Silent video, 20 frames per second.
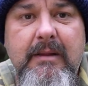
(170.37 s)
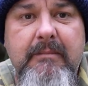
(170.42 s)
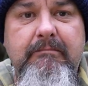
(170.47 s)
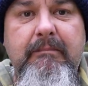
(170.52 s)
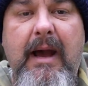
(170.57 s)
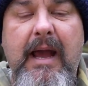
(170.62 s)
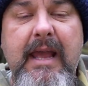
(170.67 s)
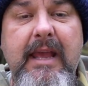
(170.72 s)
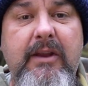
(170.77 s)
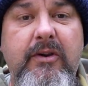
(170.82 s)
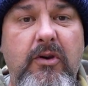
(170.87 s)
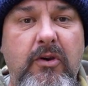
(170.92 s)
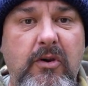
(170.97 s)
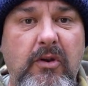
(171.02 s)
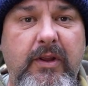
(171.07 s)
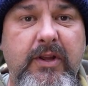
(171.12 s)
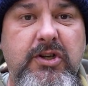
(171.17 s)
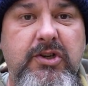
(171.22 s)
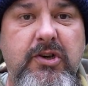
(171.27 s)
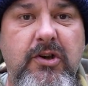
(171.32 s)
May and
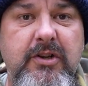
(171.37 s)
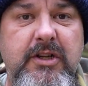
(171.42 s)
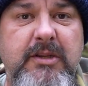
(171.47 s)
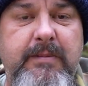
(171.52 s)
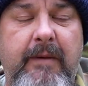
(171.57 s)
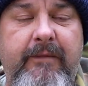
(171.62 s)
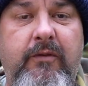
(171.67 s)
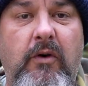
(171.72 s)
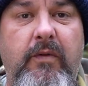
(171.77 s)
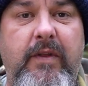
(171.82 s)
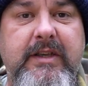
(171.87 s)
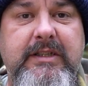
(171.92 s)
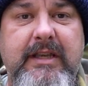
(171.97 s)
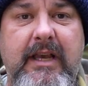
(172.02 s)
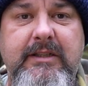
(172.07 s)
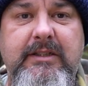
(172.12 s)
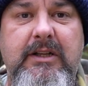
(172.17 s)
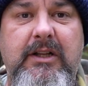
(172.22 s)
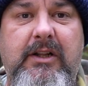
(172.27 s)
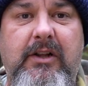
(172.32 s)
early June, just before the
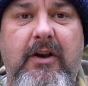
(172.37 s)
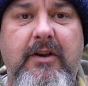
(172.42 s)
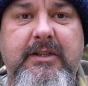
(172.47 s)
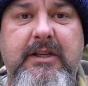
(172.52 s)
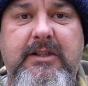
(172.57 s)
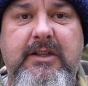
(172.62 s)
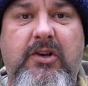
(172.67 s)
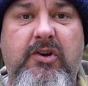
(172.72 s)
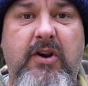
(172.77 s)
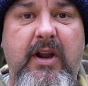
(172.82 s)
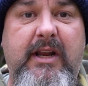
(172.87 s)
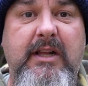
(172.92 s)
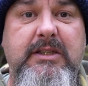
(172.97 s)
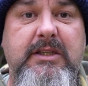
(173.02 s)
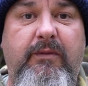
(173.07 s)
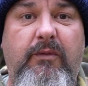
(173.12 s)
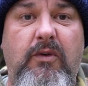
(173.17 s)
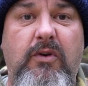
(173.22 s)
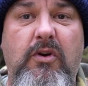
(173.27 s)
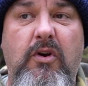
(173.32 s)
season closes, the crickets
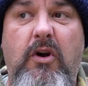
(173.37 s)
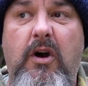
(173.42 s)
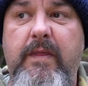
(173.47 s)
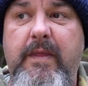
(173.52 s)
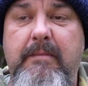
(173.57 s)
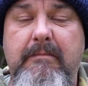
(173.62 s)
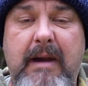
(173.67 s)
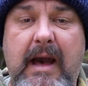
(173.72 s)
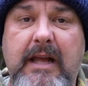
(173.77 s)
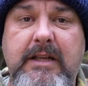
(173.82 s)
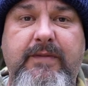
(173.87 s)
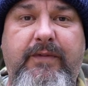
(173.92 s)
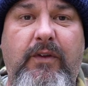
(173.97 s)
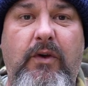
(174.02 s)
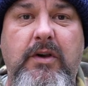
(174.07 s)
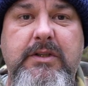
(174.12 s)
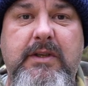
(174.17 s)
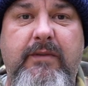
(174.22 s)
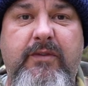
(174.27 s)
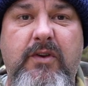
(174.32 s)
have all gone, the March
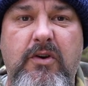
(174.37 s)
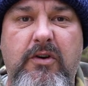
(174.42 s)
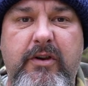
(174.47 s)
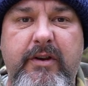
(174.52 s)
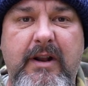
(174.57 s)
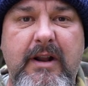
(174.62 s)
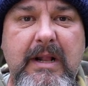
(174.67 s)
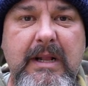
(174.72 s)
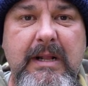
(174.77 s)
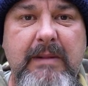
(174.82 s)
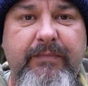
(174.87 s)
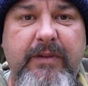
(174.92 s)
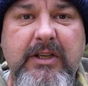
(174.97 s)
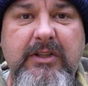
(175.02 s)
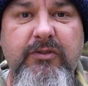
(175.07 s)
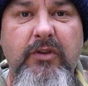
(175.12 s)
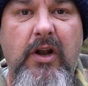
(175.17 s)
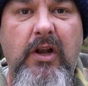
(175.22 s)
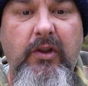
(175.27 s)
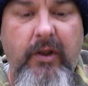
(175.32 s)
flies have gone,
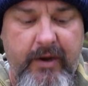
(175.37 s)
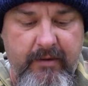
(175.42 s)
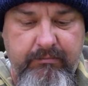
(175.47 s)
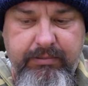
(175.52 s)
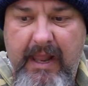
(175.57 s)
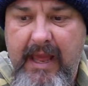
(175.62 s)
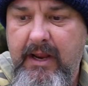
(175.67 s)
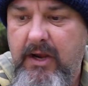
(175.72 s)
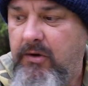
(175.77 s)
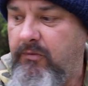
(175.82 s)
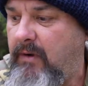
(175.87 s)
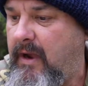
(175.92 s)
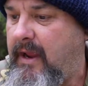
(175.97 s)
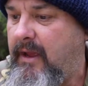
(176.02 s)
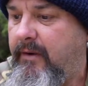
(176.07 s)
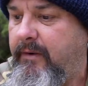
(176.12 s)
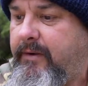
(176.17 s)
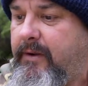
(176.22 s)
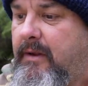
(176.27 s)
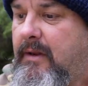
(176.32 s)
there's not a lot of black
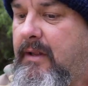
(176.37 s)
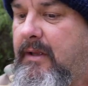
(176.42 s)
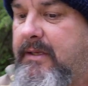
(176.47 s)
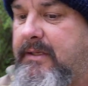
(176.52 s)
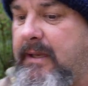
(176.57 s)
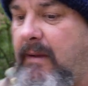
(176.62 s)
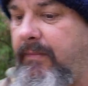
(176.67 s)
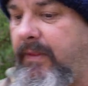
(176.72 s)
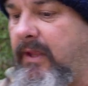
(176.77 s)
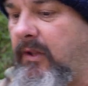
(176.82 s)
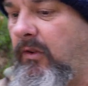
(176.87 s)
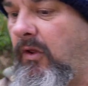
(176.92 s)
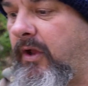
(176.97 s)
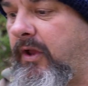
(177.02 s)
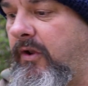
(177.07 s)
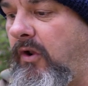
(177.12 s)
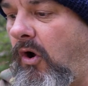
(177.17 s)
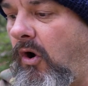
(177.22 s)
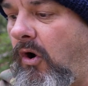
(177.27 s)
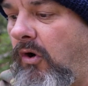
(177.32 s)
around. Something like
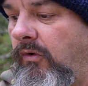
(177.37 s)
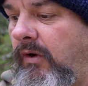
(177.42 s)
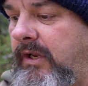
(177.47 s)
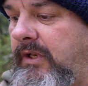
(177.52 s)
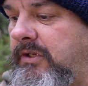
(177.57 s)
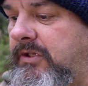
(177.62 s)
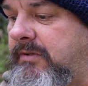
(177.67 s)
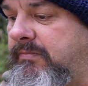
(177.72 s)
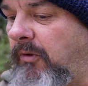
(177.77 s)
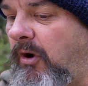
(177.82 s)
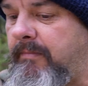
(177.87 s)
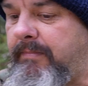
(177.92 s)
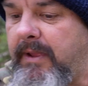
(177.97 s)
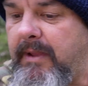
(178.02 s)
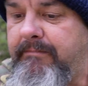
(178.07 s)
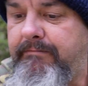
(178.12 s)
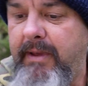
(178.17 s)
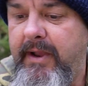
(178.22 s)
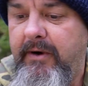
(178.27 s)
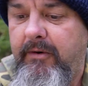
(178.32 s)
an orange might be
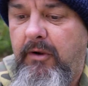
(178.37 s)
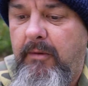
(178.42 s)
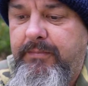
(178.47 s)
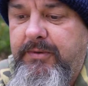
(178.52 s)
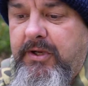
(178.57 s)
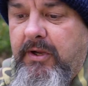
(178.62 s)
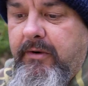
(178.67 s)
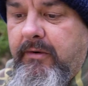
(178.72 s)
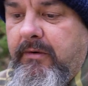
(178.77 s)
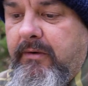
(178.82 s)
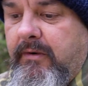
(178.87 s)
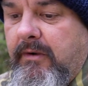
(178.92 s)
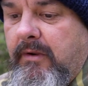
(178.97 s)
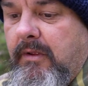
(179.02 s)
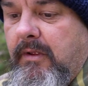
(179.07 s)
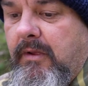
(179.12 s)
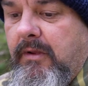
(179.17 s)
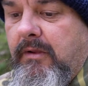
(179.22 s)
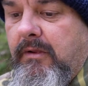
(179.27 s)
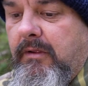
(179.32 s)
a better option.
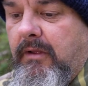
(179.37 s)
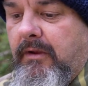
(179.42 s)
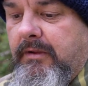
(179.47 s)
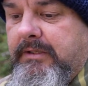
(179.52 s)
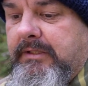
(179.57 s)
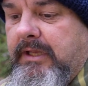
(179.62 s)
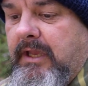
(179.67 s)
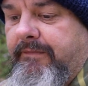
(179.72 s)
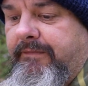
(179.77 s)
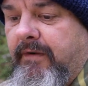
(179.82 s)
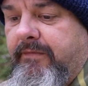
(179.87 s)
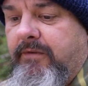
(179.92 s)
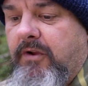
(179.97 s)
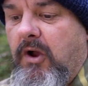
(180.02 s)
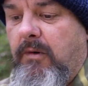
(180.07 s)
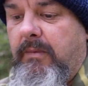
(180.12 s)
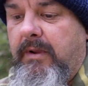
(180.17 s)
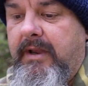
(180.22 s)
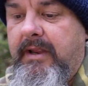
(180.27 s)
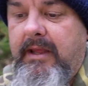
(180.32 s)
I'll see if I've
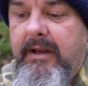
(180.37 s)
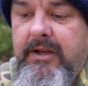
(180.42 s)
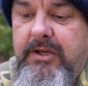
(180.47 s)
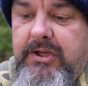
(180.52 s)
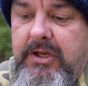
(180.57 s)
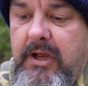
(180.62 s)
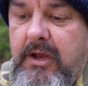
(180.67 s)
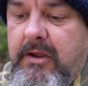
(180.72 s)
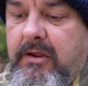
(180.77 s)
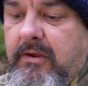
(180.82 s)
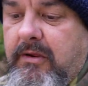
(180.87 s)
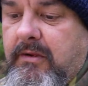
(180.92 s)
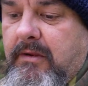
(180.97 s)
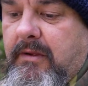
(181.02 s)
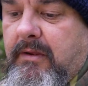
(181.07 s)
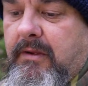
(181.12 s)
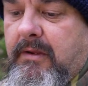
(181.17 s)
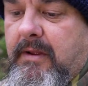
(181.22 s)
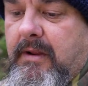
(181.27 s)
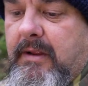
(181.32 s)
got one here to show you
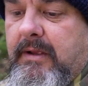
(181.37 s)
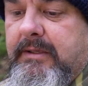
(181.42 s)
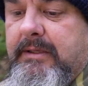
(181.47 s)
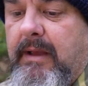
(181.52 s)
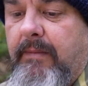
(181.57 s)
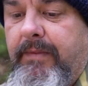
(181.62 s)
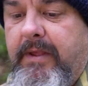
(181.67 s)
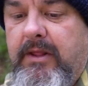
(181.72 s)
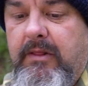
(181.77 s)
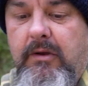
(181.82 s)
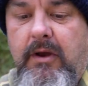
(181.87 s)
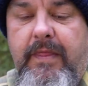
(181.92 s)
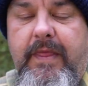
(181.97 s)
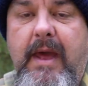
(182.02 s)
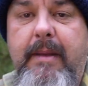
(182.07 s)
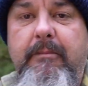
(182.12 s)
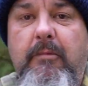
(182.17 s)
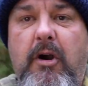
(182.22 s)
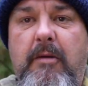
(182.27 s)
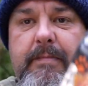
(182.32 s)
something like
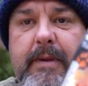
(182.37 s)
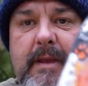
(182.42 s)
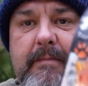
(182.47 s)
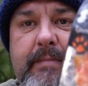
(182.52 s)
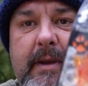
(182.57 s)
that might be a